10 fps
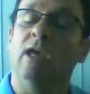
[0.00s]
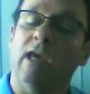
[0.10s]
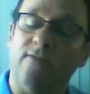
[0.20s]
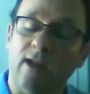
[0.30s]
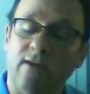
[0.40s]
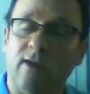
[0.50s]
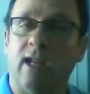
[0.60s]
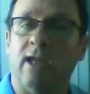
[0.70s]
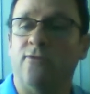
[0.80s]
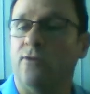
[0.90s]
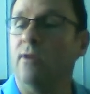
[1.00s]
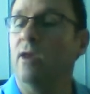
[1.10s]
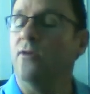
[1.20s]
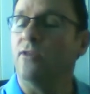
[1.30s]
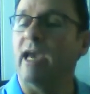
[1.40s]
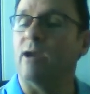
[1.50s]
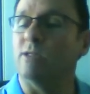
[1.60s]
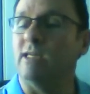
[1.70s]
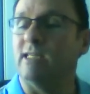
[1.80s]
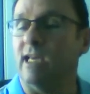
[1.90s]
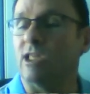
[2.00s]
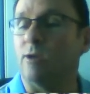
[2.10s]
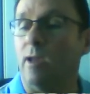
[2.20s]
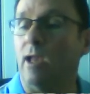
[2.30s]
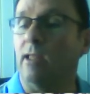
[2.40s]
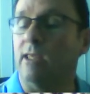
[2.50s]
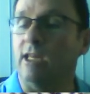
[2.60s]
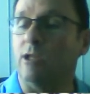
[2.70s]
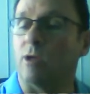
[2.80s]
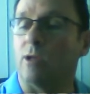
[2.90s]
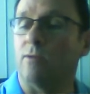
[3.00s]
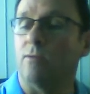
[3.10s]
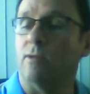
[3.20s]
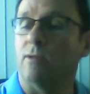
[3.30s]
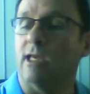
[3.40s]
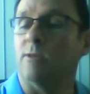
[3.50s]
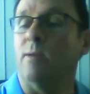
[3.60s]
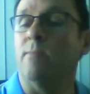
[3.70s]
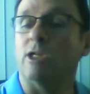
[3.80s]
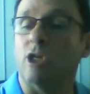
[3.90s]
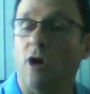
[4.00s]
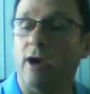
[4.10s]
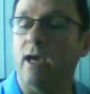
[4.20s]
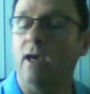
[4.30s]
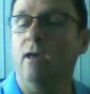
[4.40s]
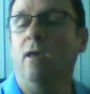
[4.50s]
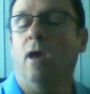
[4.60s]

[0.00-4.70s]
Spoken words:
If you live in London, the equity tends to be much higher,